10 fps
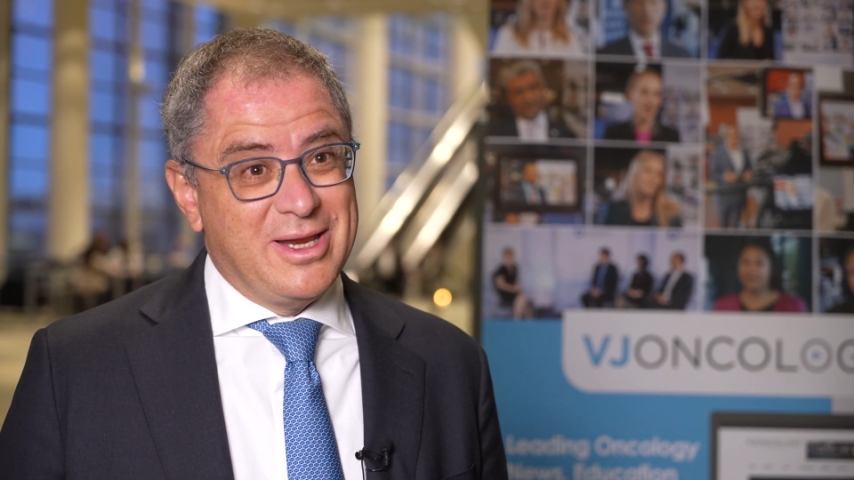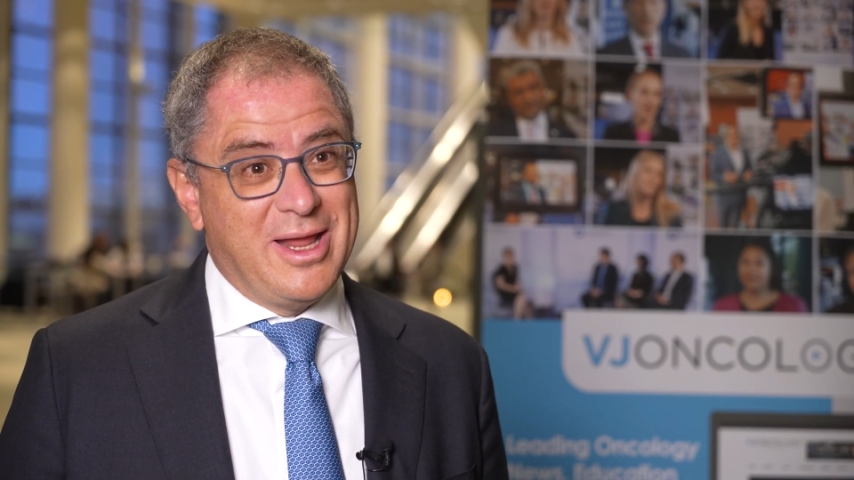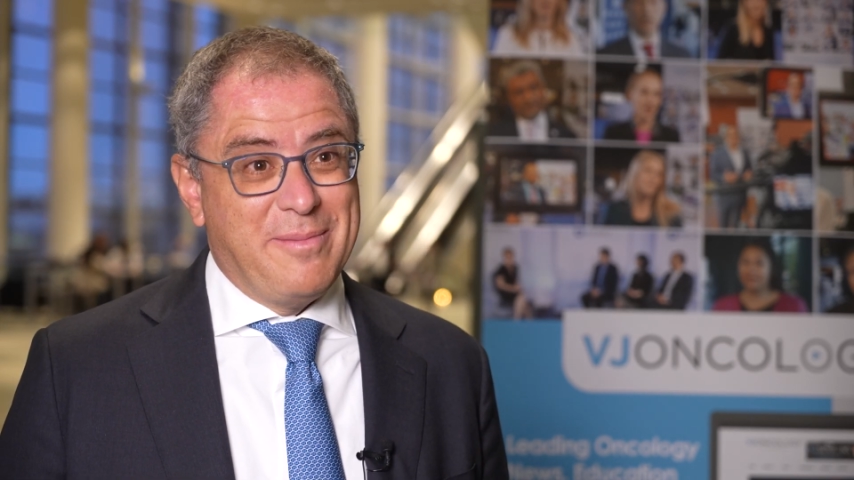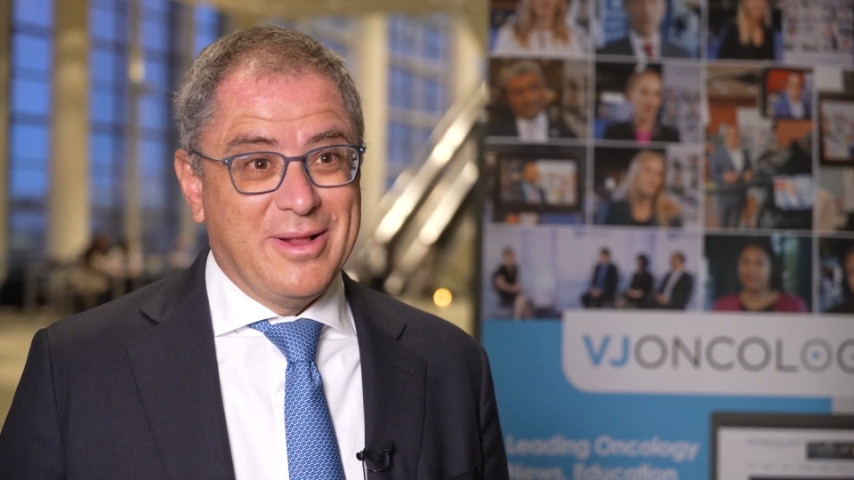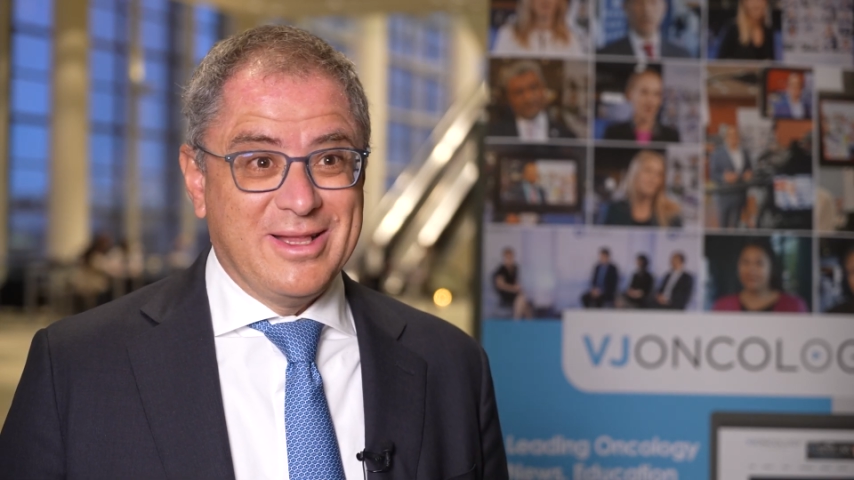and
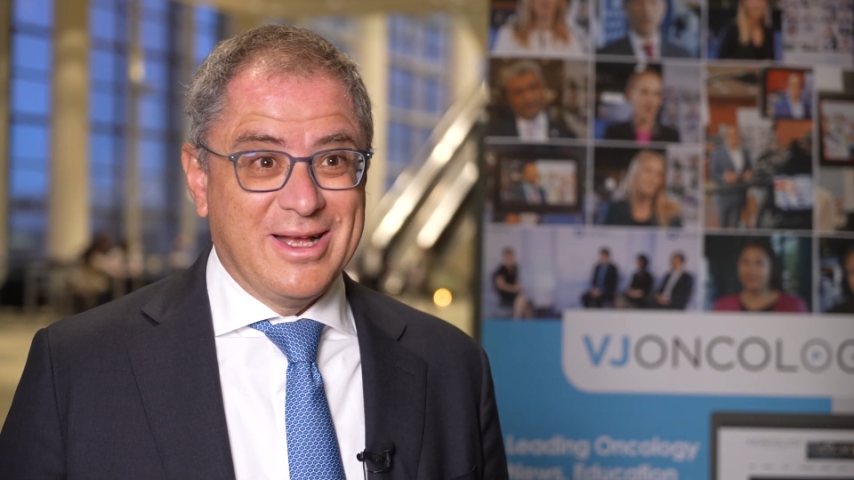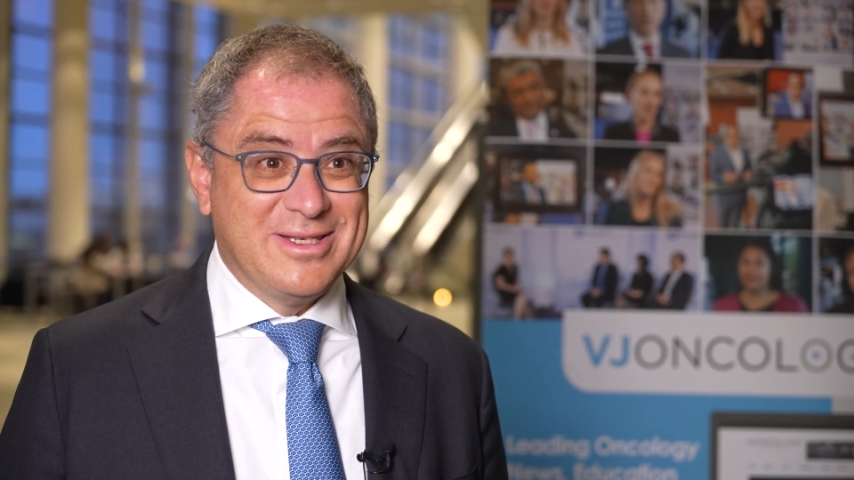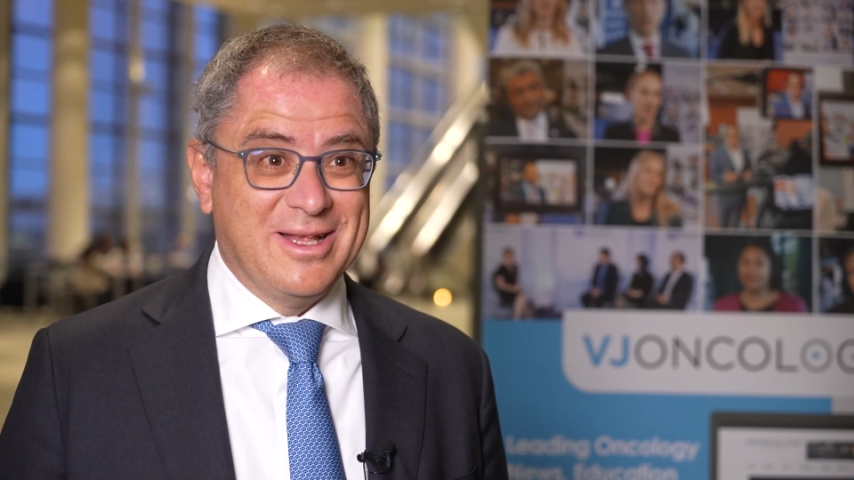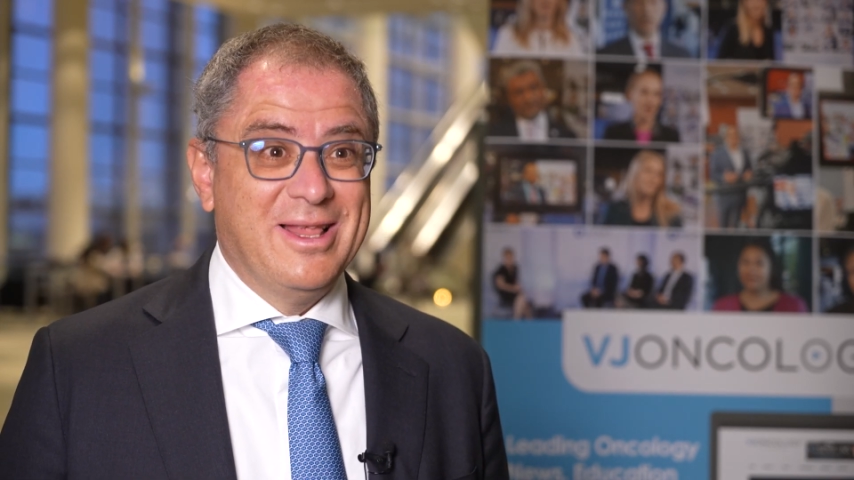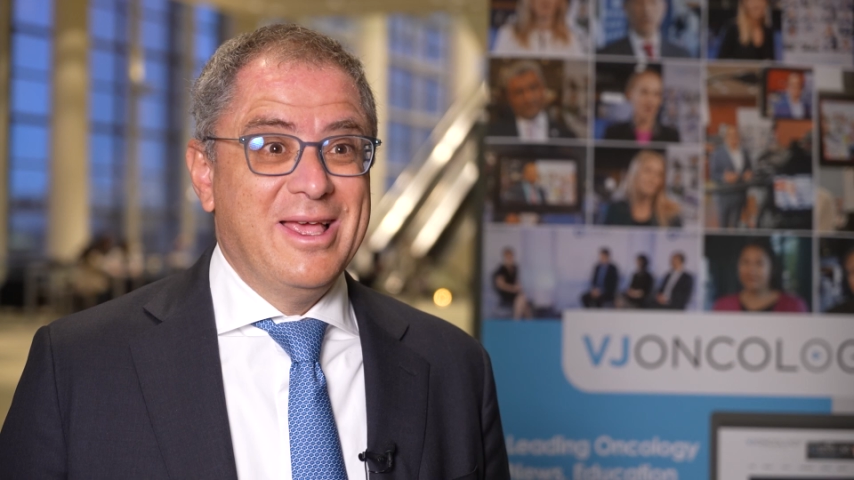
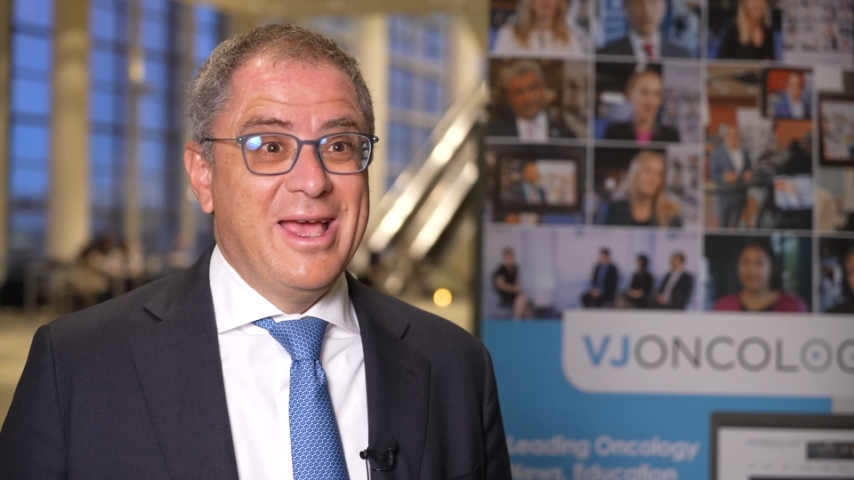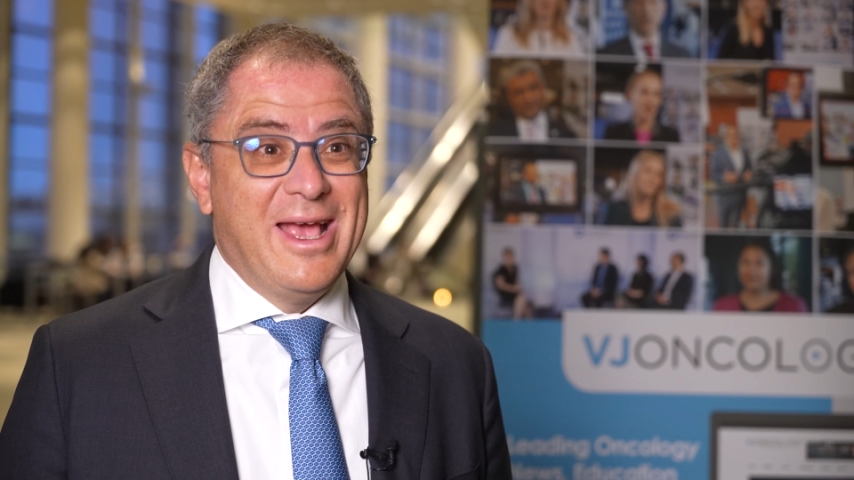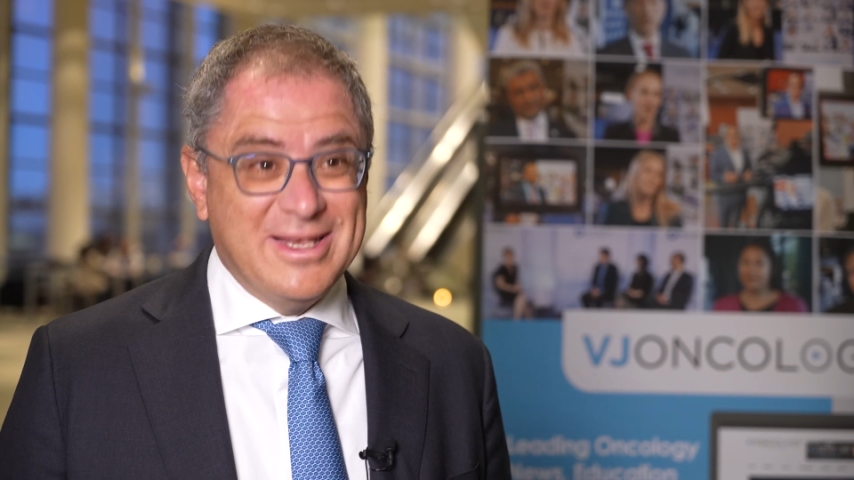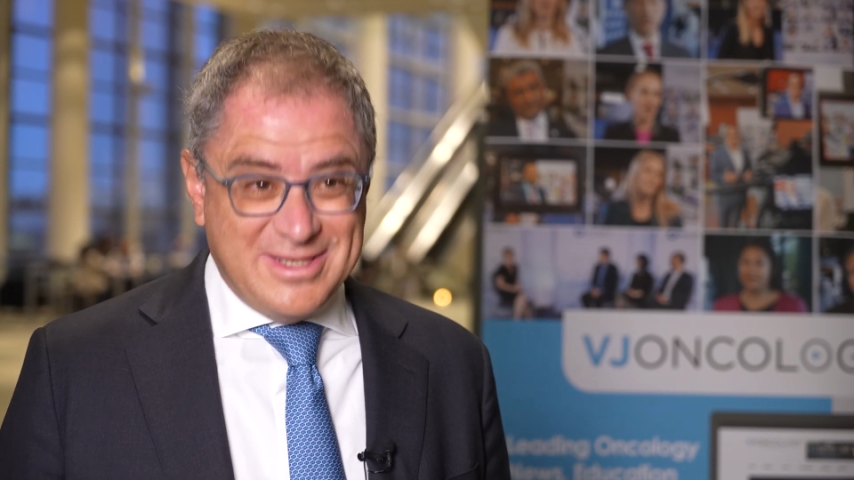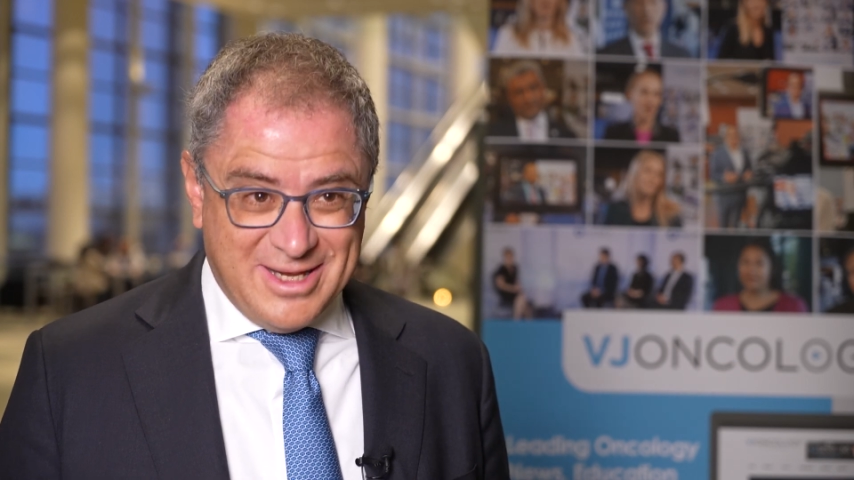nab-paclitaxel is